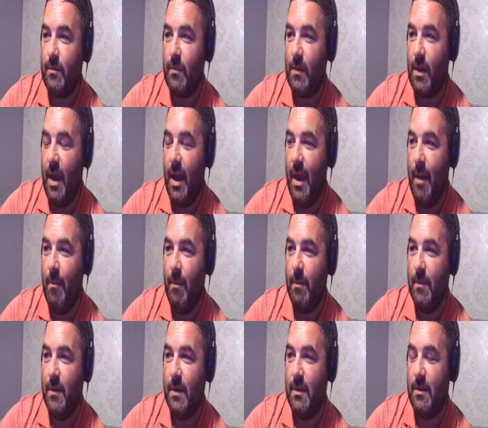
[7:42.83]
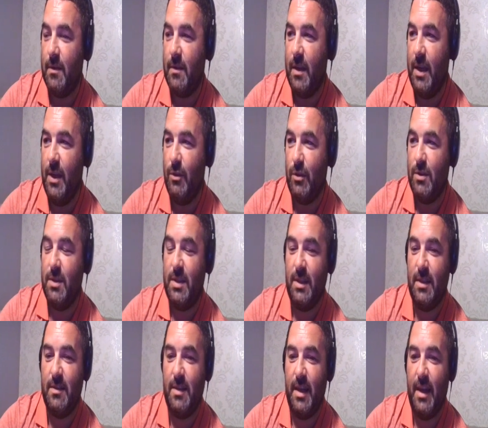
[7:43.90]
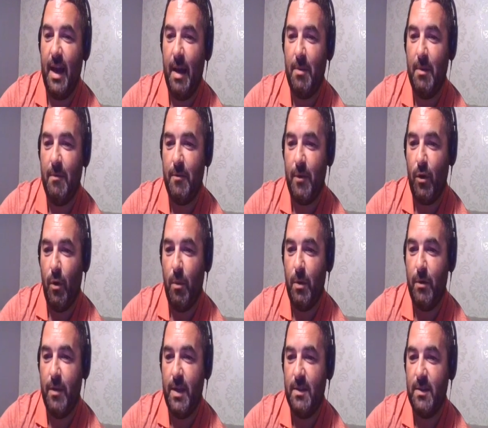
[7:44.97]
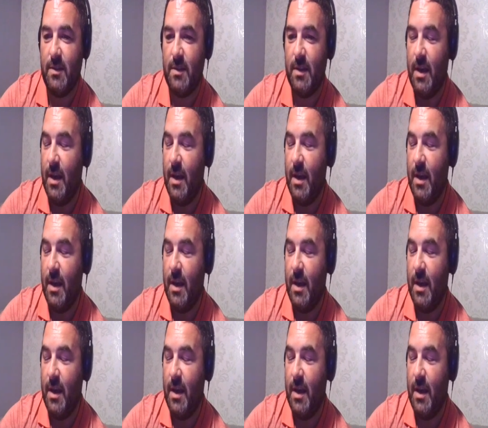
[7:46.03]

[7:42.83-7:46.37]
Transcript: he doesn't see this deal happening for a couple of reasons.